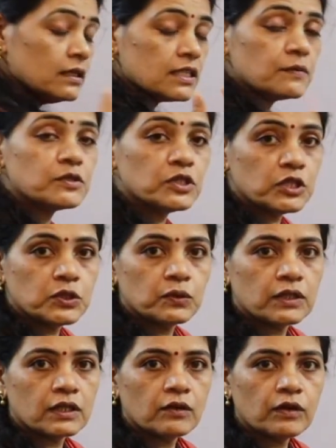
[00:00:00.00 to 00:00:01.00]

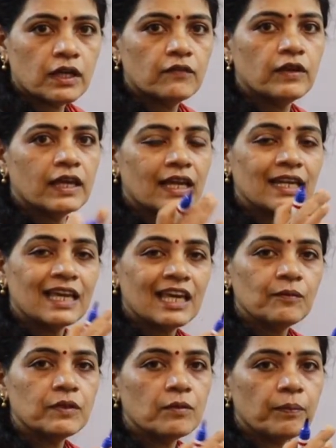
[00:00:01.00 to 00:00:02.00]
substituted. Okay, we can
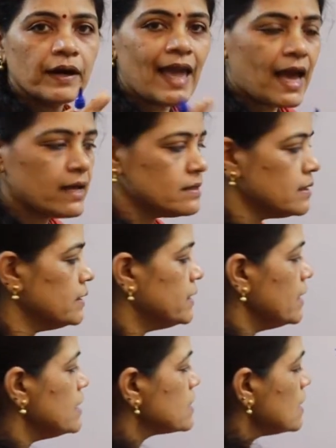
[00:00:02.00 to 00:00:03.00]
keep the pi as it
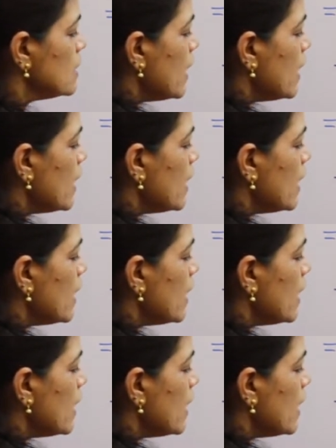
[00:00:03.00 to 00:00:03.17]
is,